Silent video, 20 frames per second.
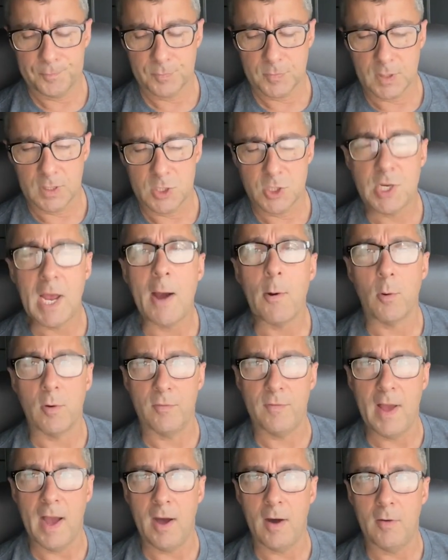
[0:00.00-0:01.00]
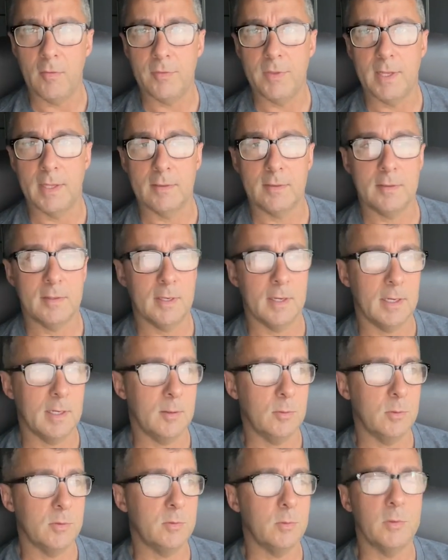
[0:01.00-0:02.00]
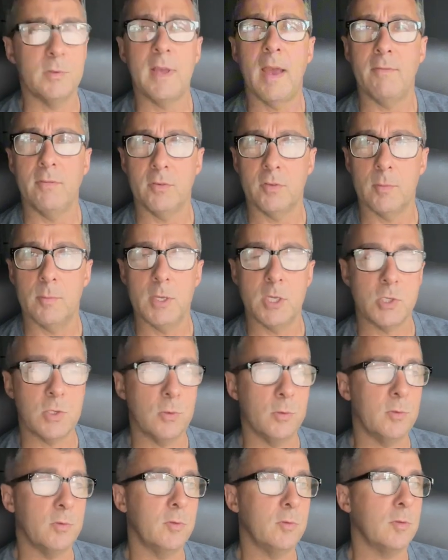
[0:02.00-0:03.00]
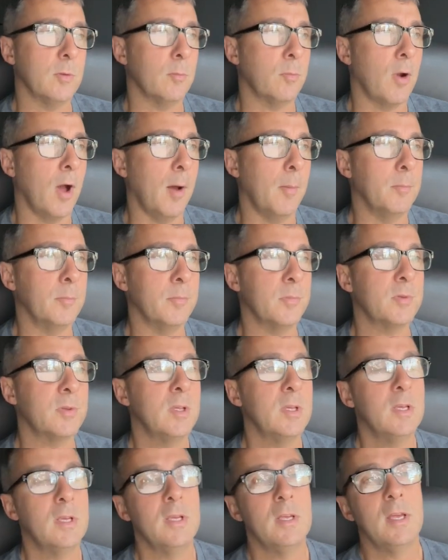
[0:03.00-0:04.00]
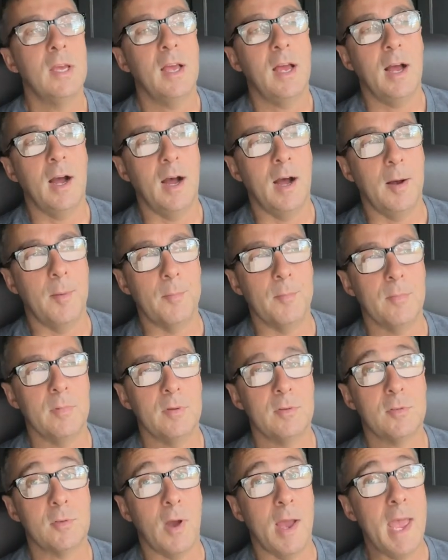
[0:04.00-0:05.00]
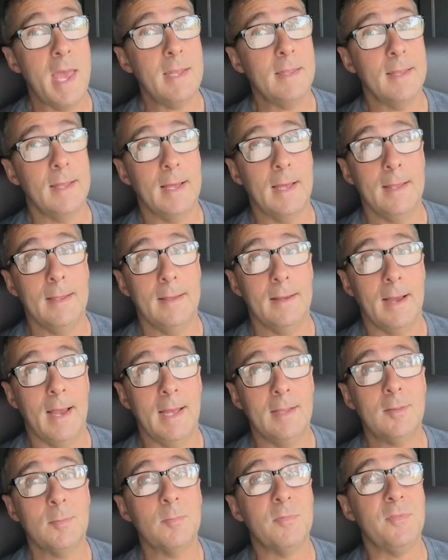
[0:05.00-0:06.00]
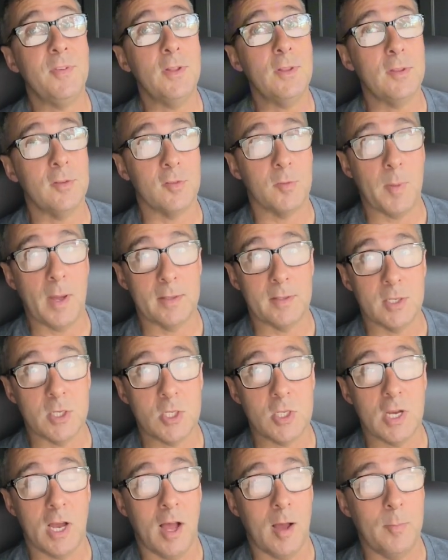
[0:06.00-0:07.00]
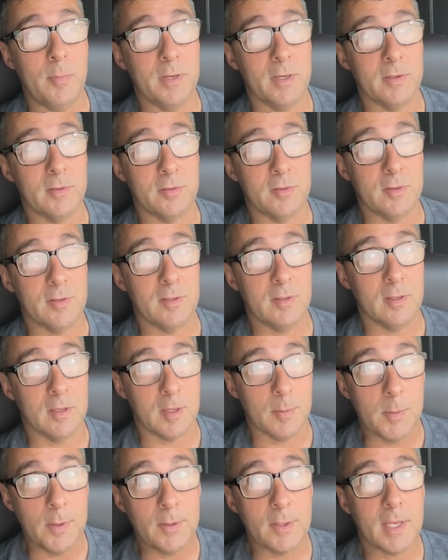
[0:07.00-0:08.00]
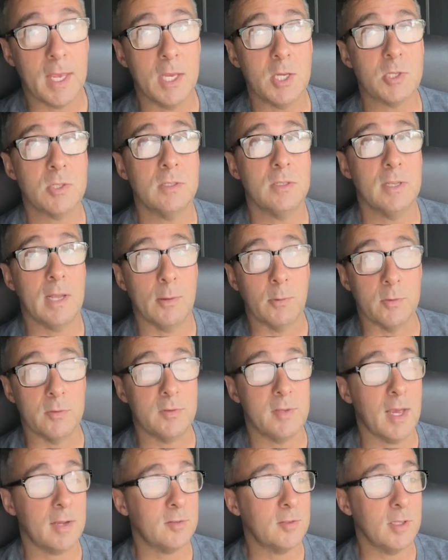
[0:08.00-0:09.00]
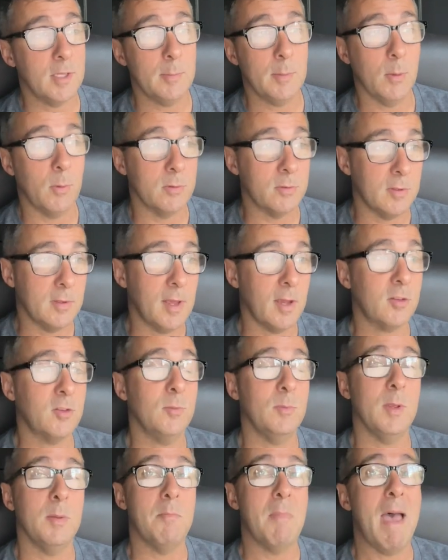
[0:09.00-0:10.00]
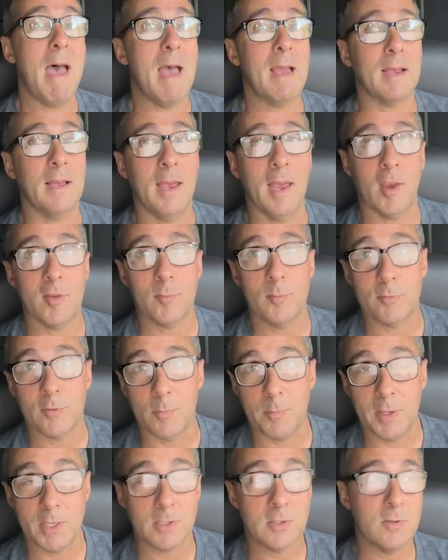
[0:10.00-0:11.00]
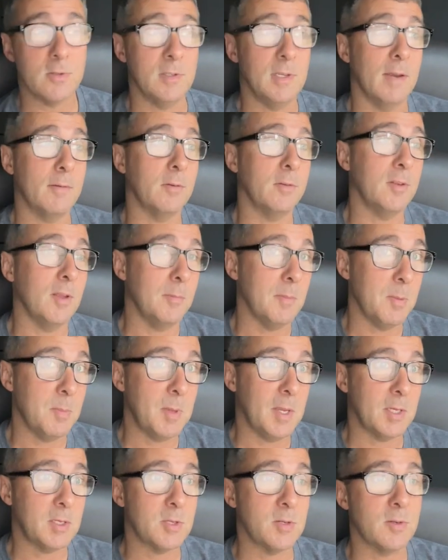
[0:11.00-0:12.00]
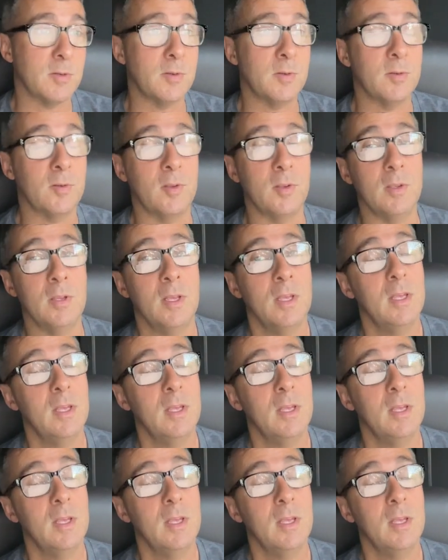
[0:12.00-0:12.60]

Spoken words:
shower valve that was having some issues and some problems. So I had some feelings about this job because the communication, I was texting him, he wasn't texting me back. I asked him for pictures, he never sent me pictures, and